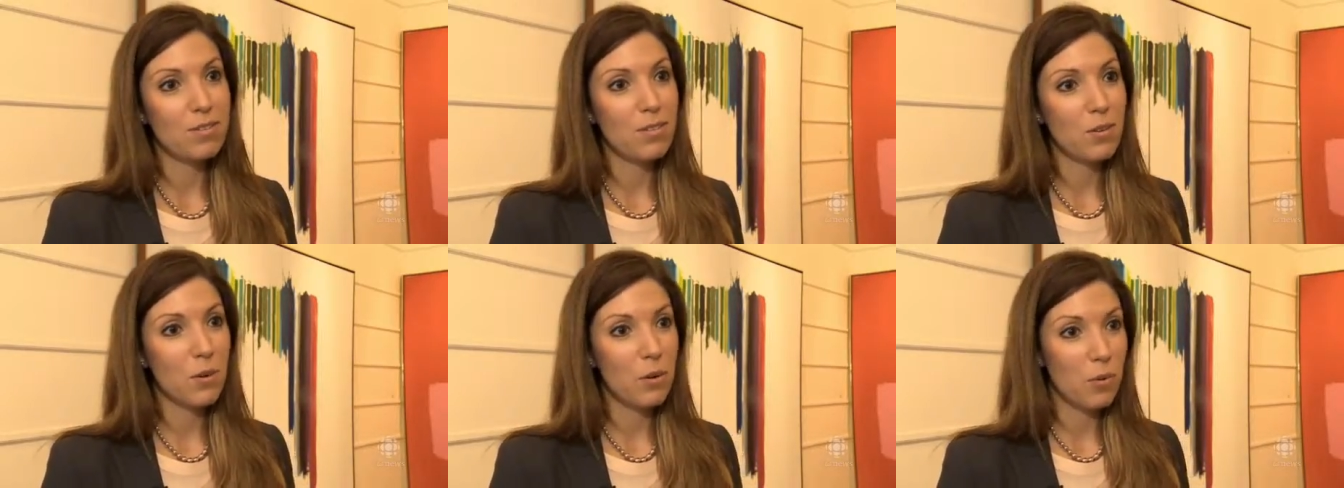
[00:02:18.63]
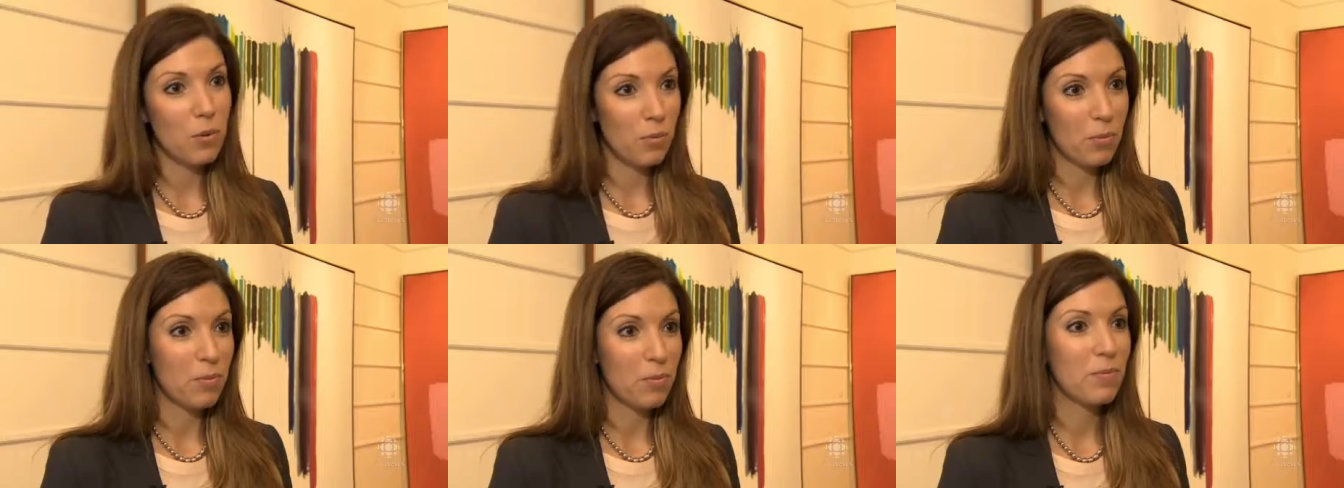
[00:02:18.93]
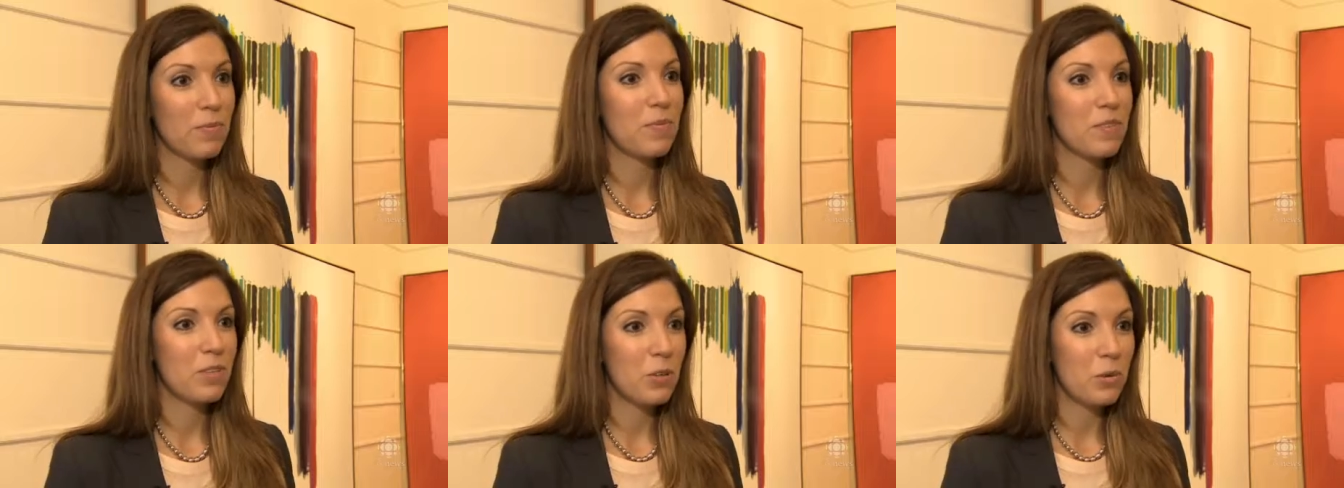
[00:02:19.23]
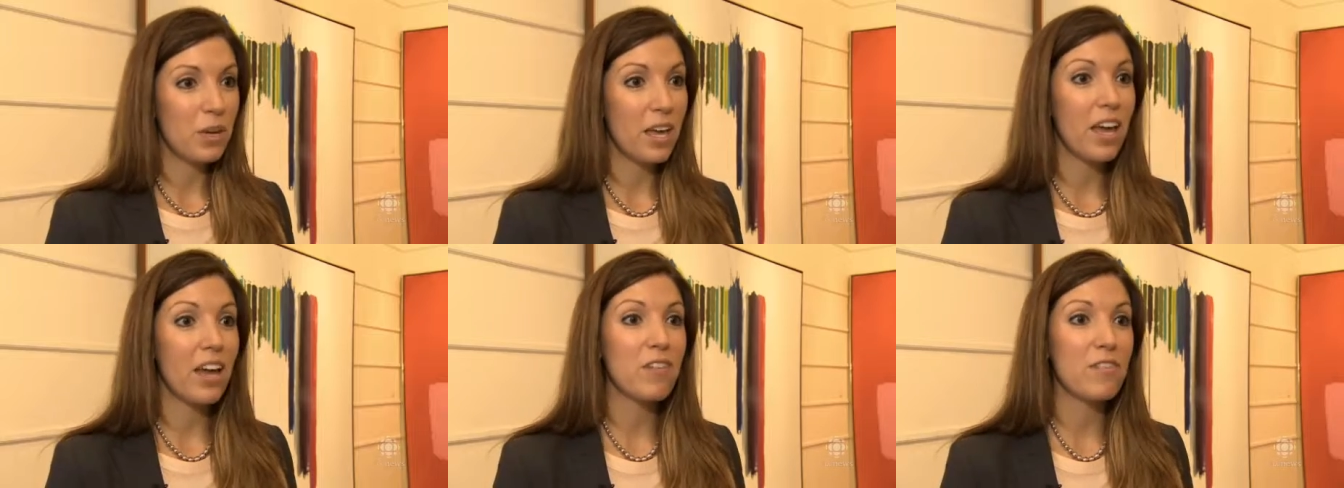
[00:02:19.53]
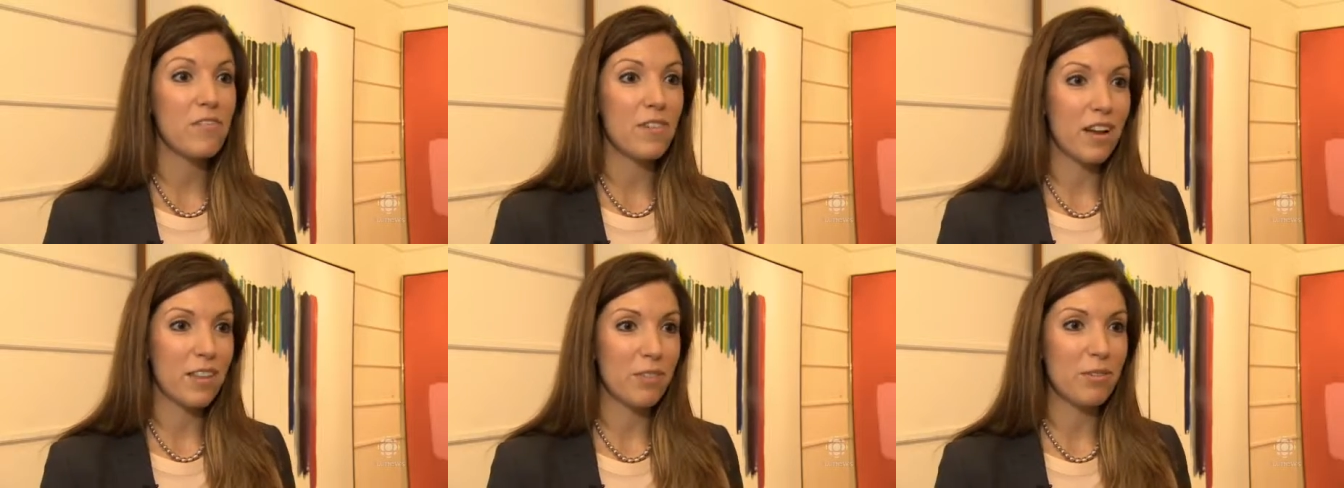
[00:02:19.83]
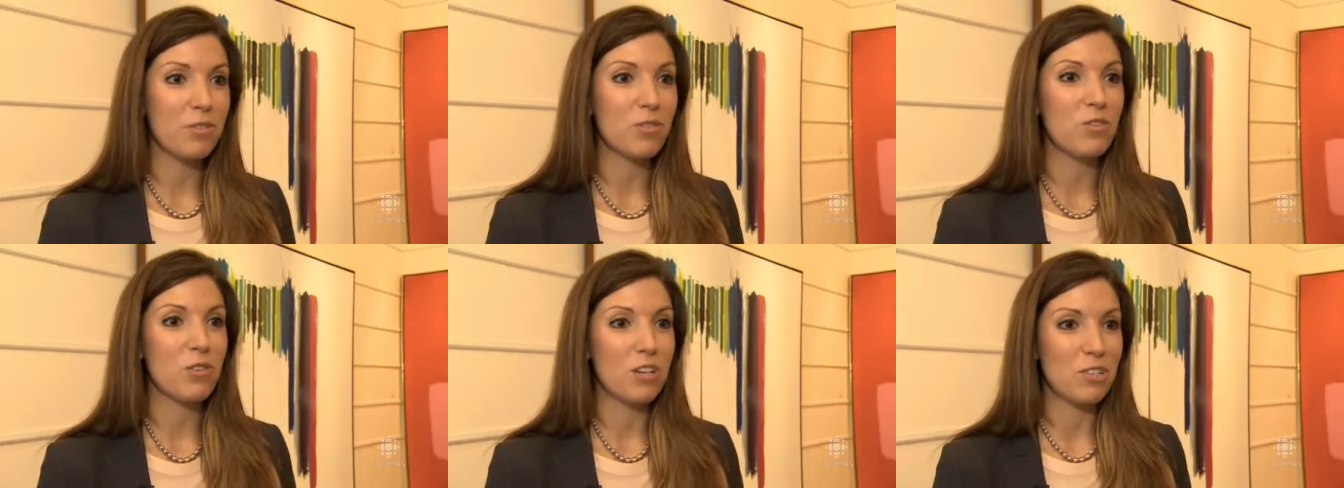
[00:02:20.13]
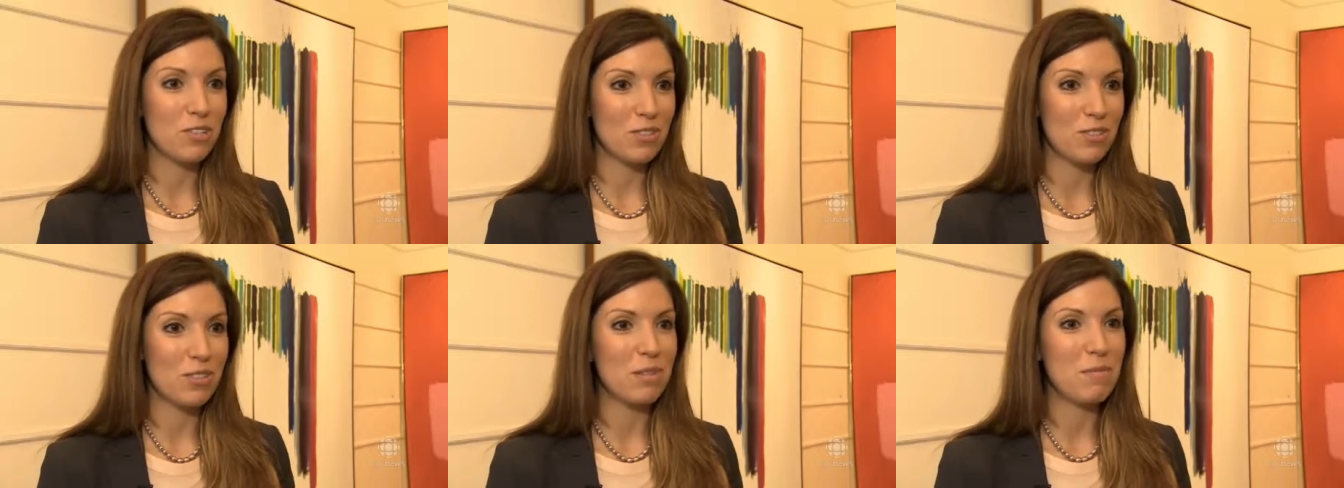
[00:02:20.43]
So you can find those
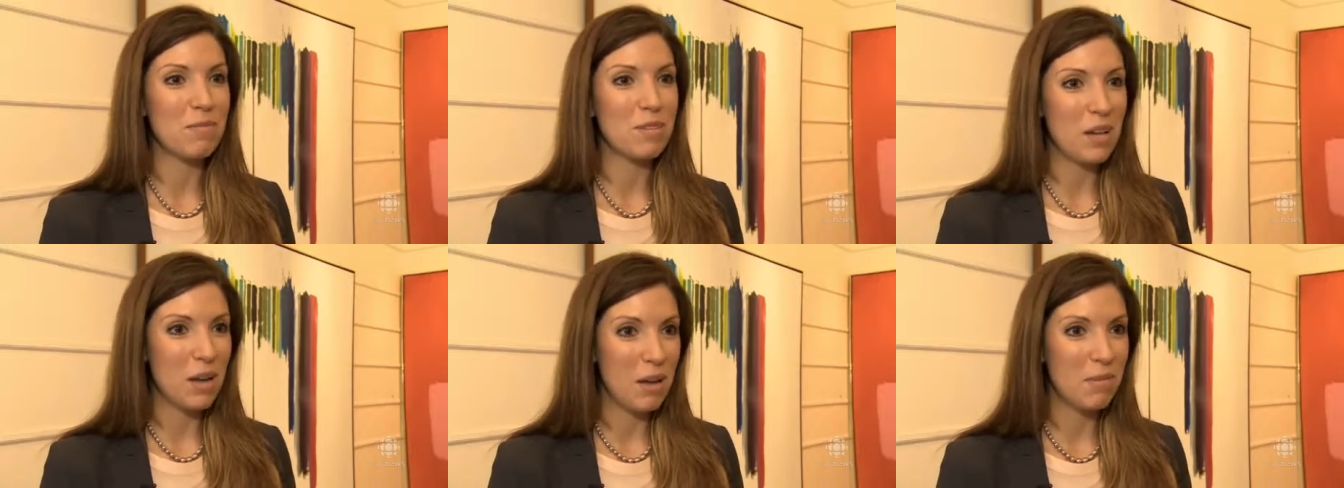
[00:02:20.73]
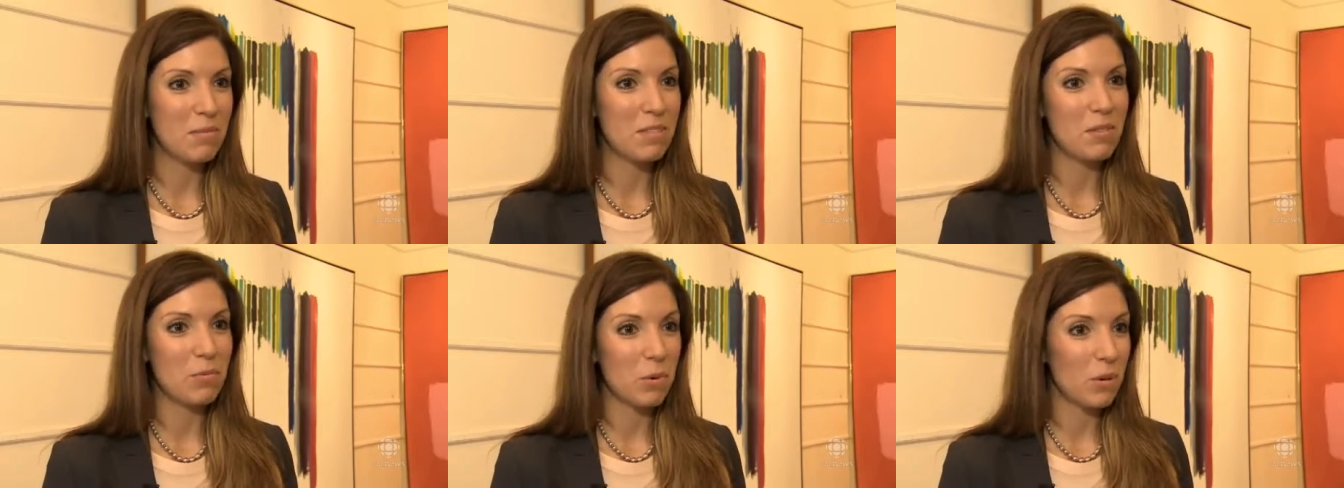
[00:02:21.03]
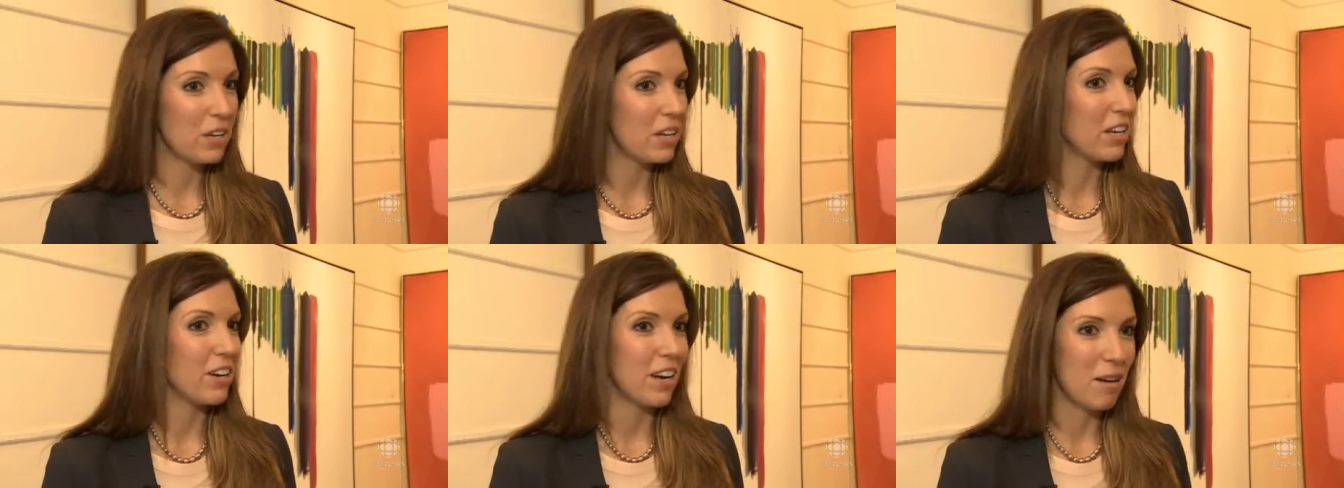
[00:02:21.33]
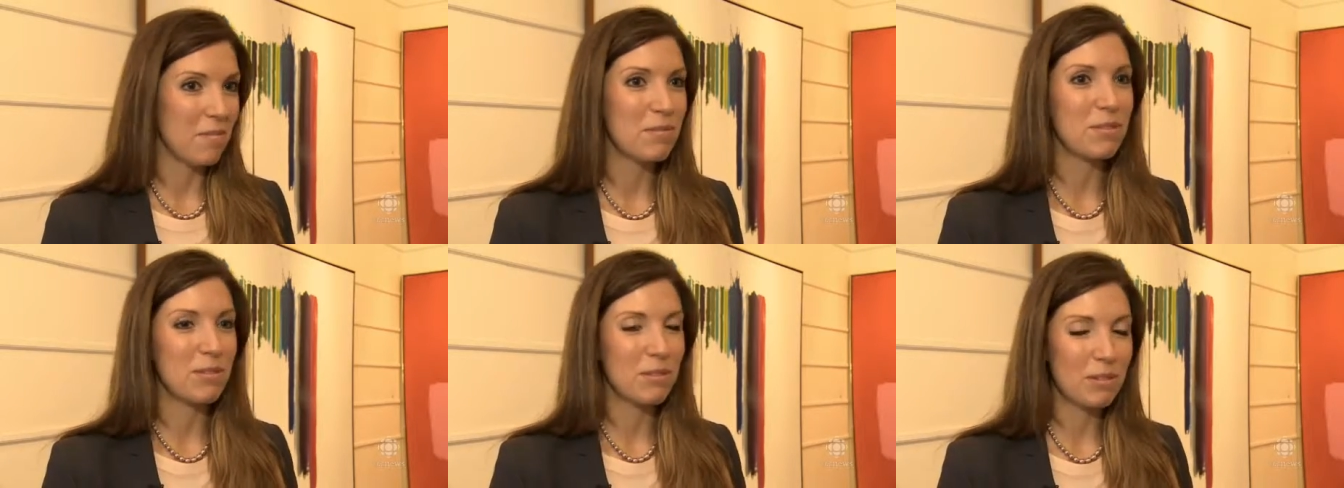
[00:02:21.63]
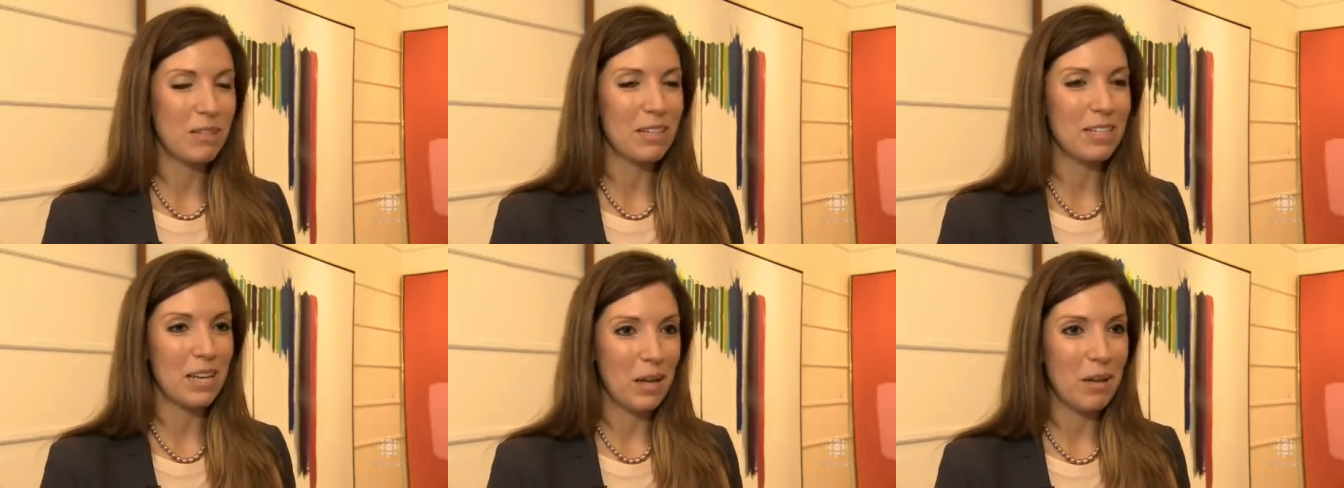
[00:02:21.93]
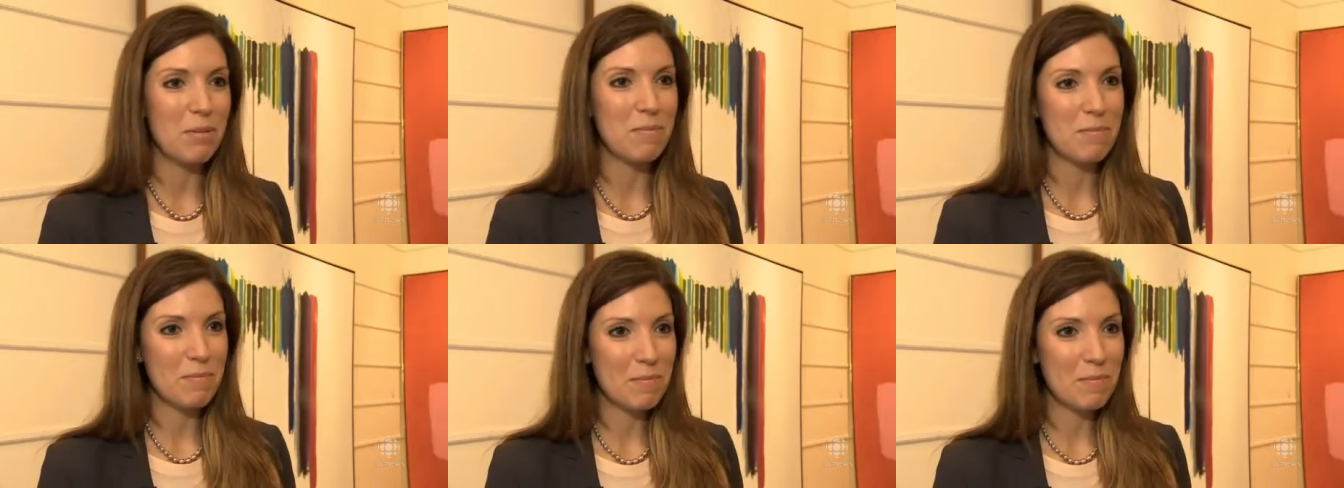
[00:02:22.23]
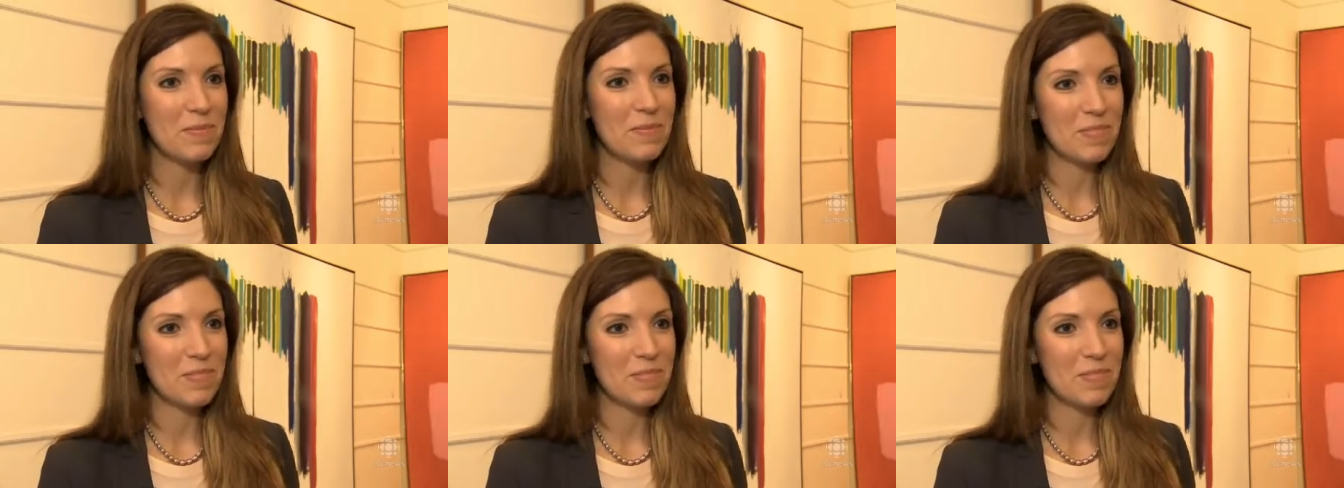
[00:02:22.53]
treasures sometimes, and we're here absolutely to help.